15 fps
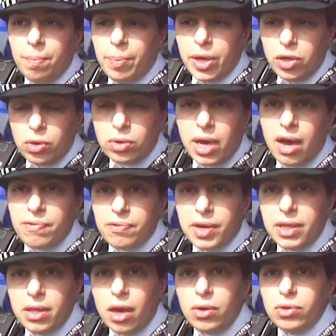but you're
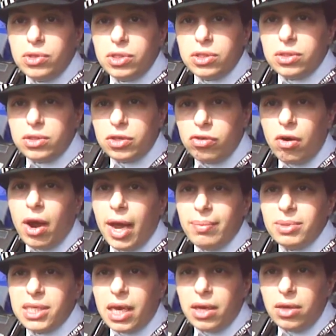covering those
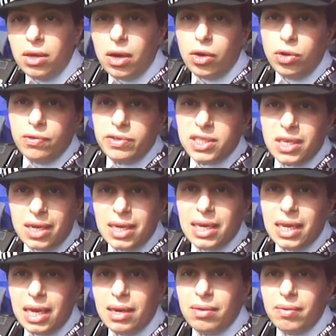crimes that you've
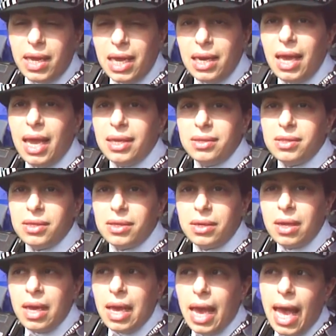studied in
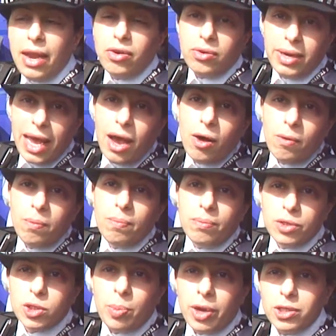Hendon, and you're now
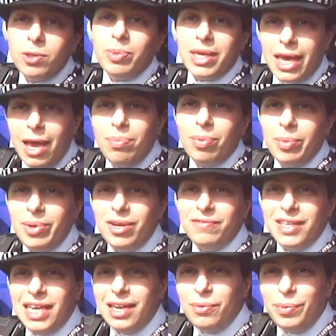supposed to be capable of
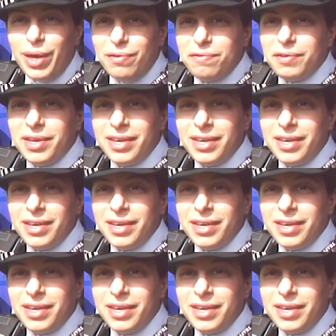dealing with.